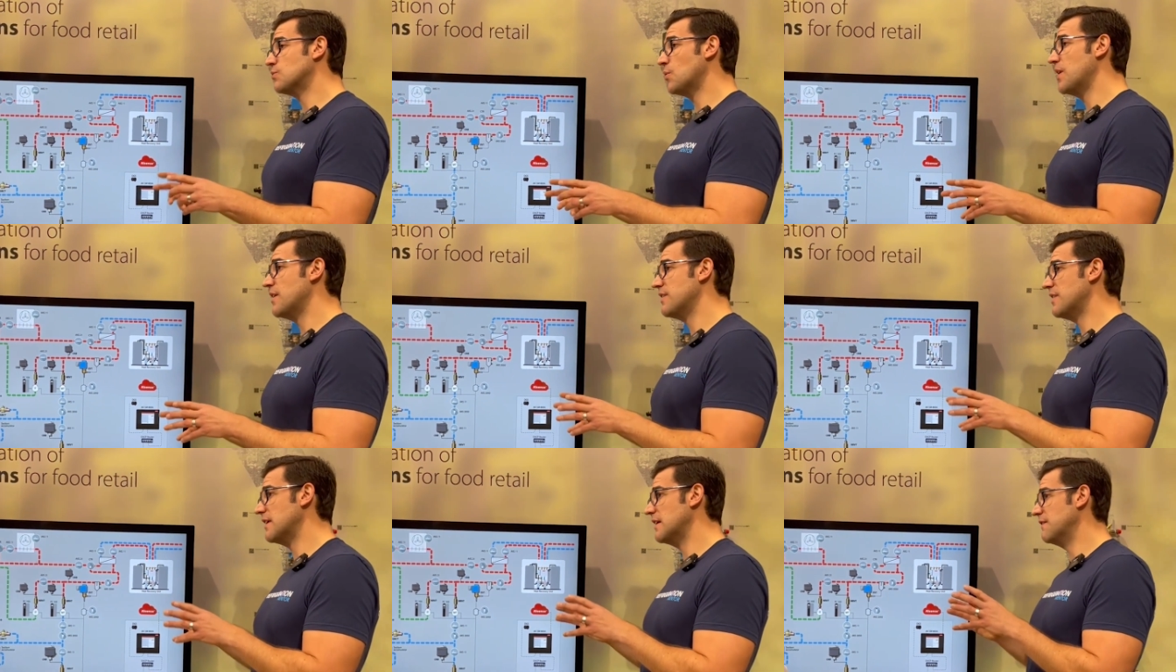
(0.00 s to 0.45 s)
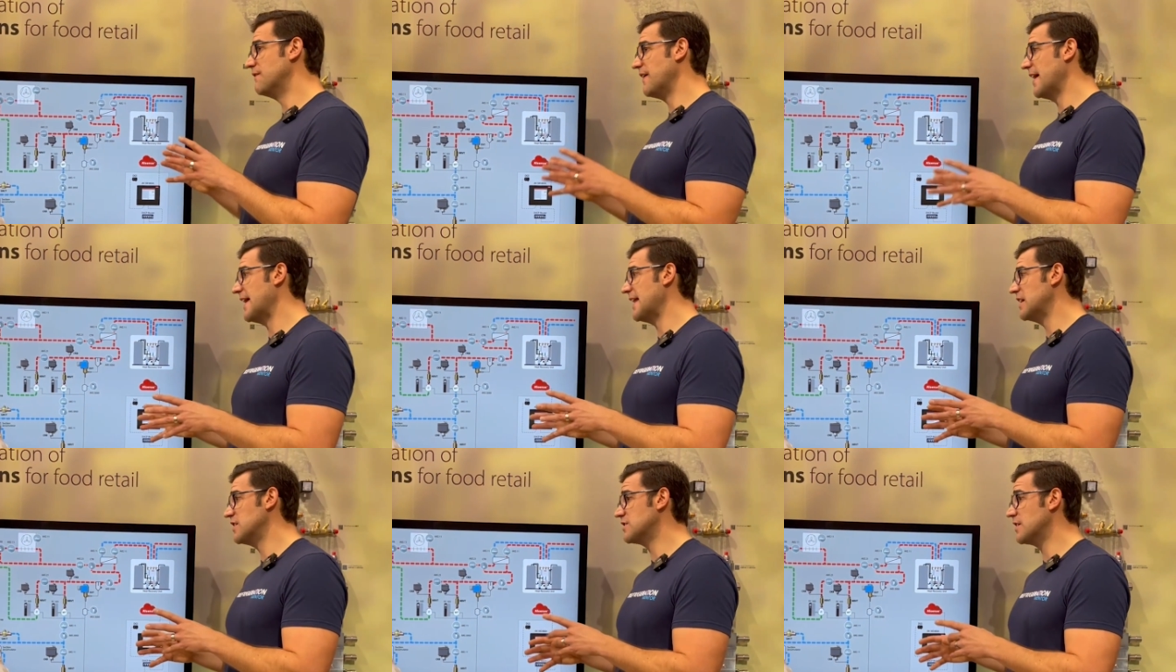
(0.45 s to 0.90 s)
where the
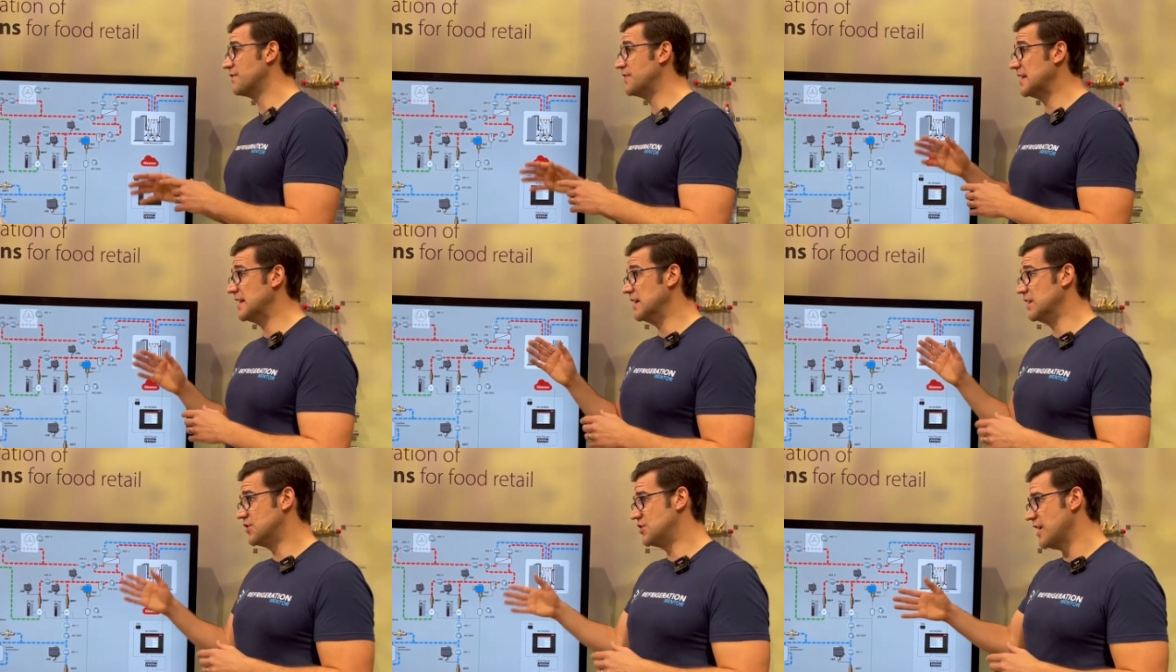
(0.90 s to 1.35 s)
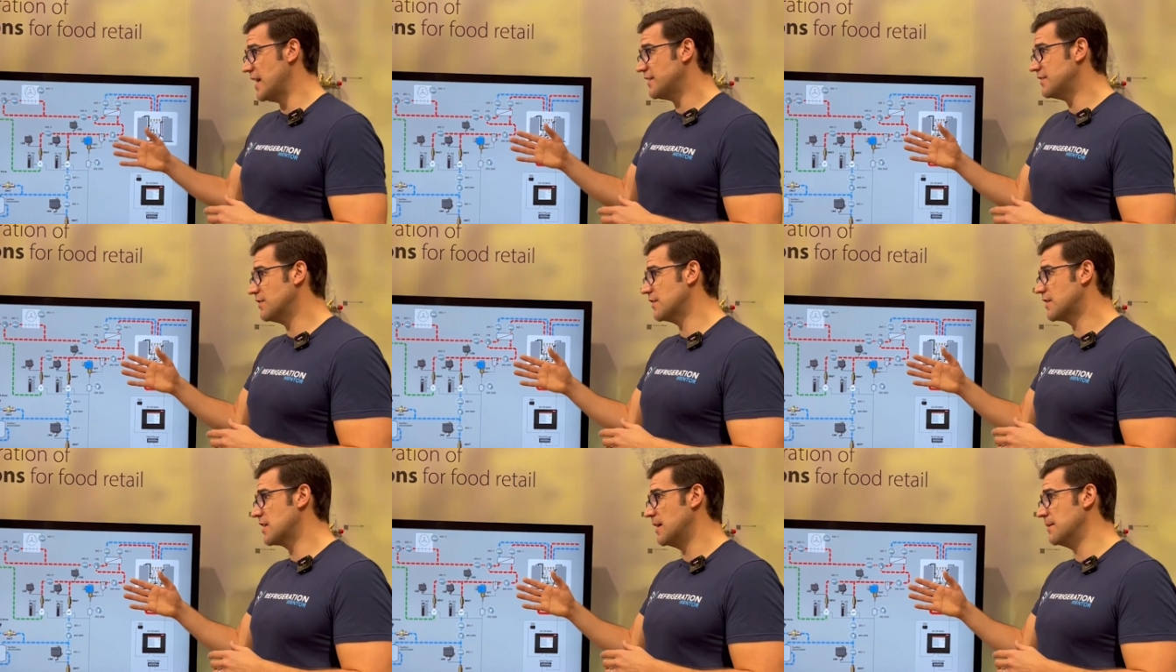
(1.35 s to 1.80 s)
advantage of the
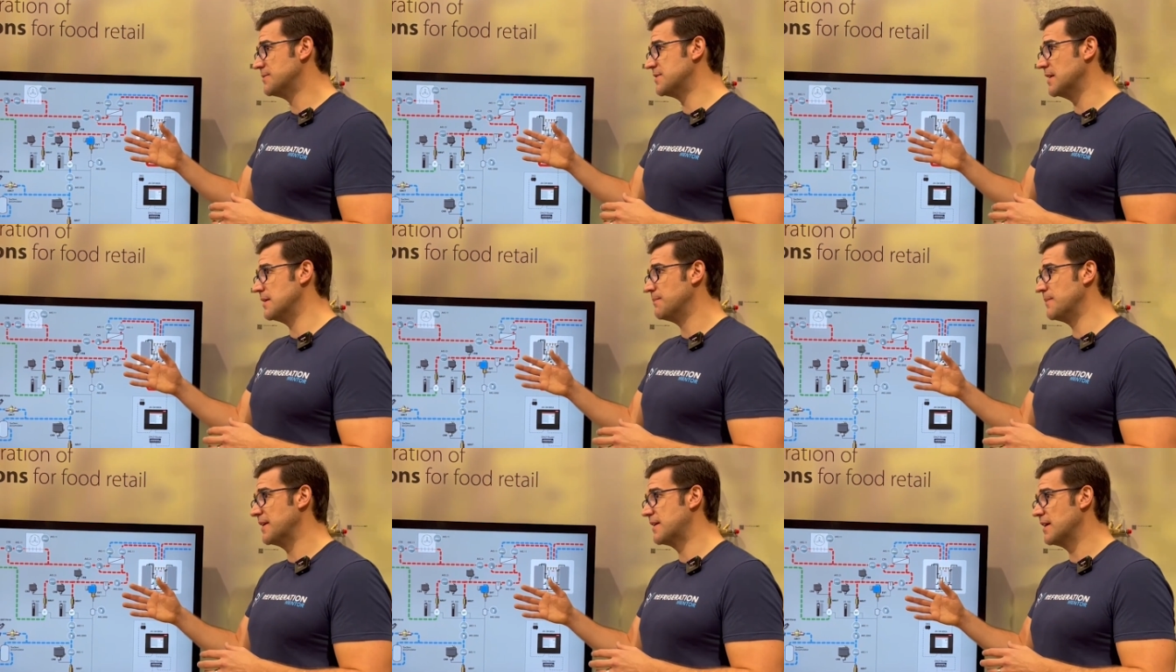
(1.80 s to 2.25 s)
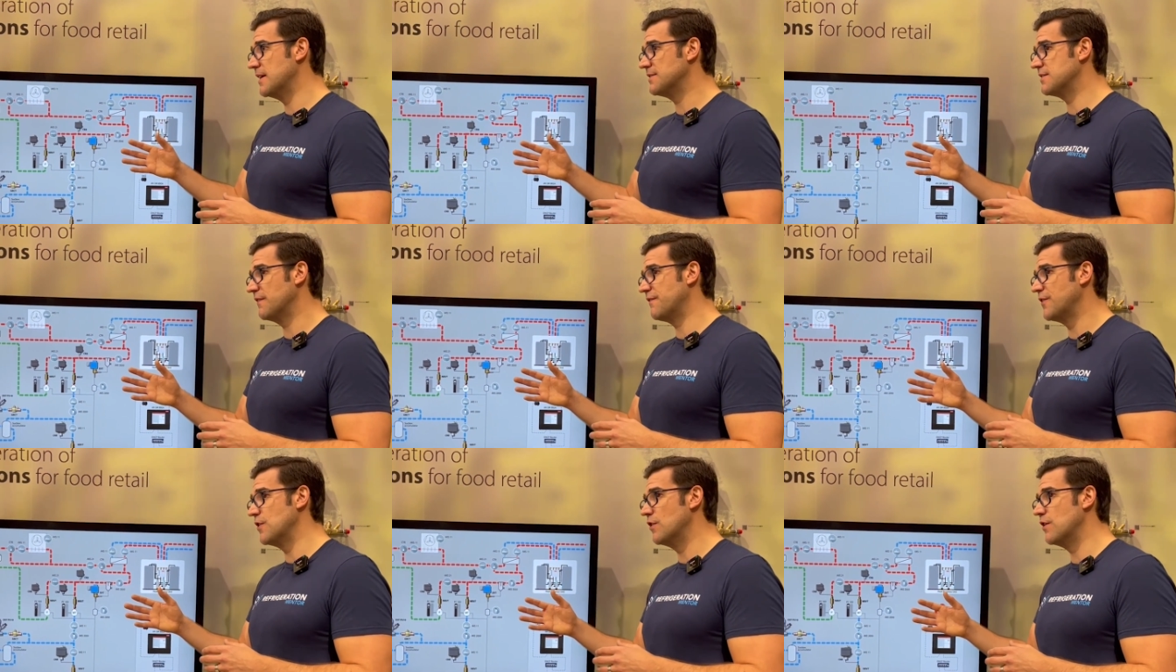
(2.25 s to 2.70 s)
ejector comes in
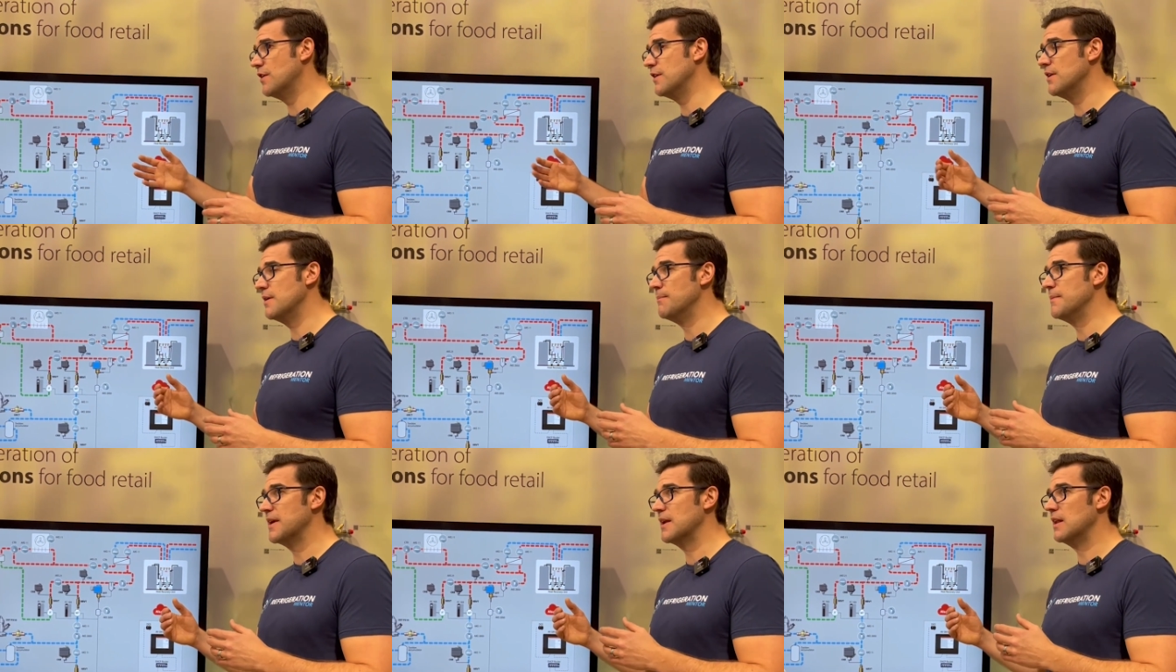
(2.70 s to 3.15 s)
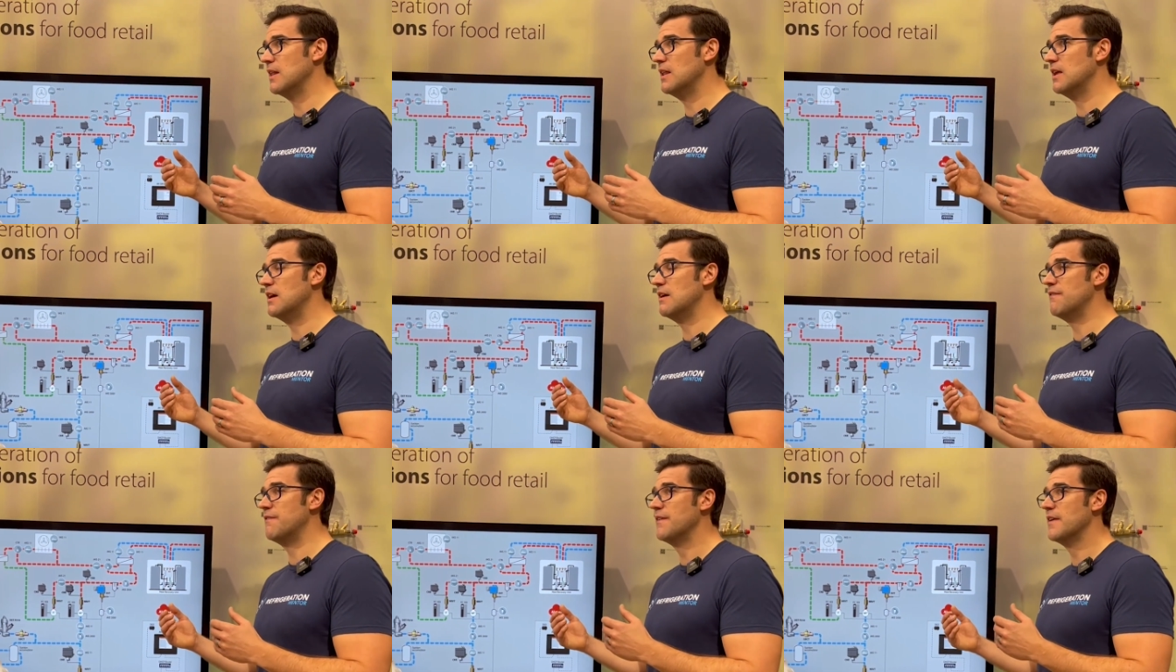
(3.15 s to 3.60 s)
because if you're in the middle
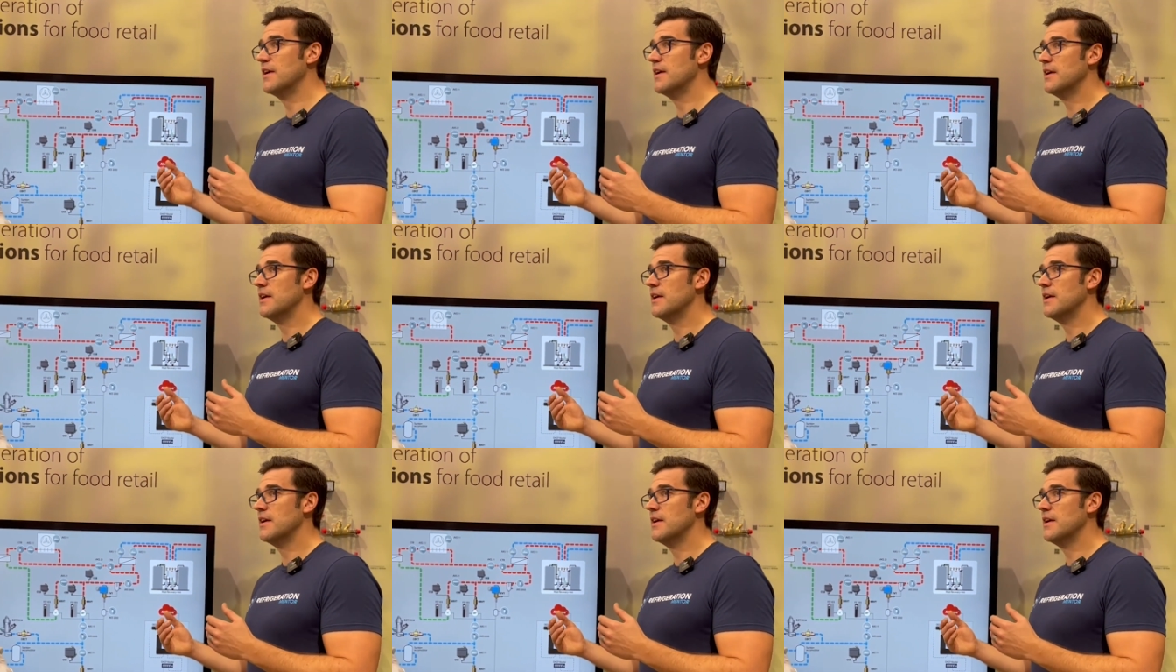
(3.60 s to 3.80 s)
of